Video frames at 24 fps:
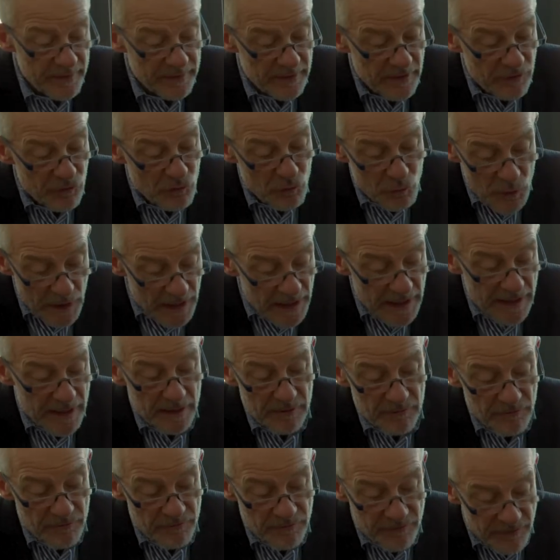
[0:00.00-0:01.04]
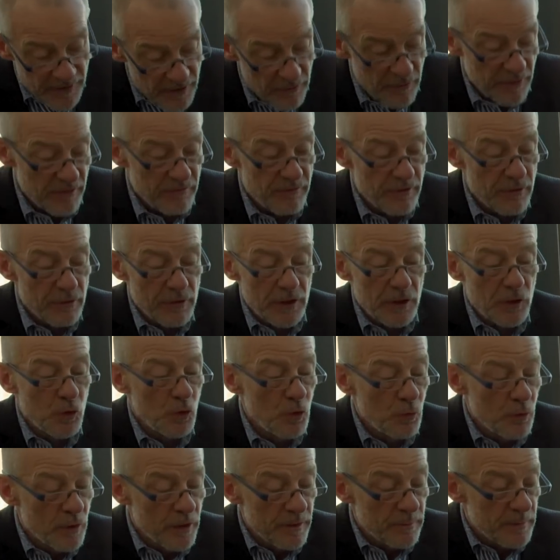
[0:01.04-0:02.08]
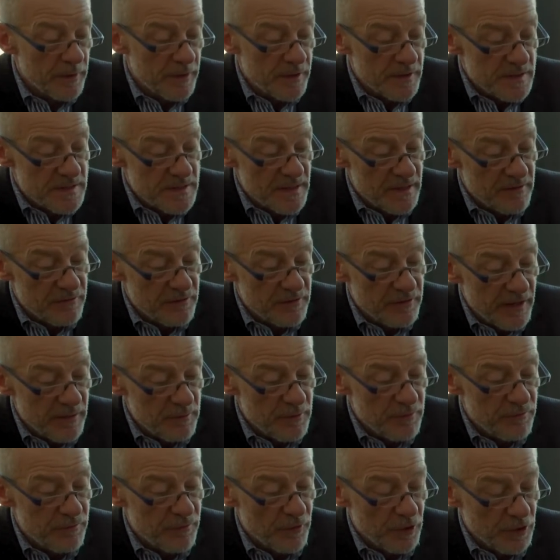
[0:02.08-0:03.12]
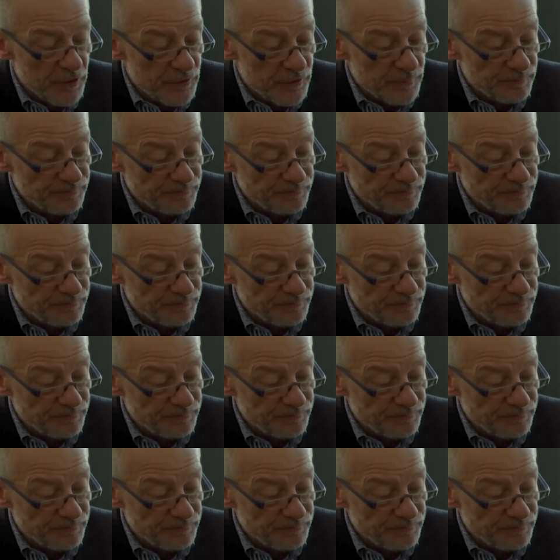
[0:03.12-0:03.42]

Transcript: that is really a very very cool one because I've never thought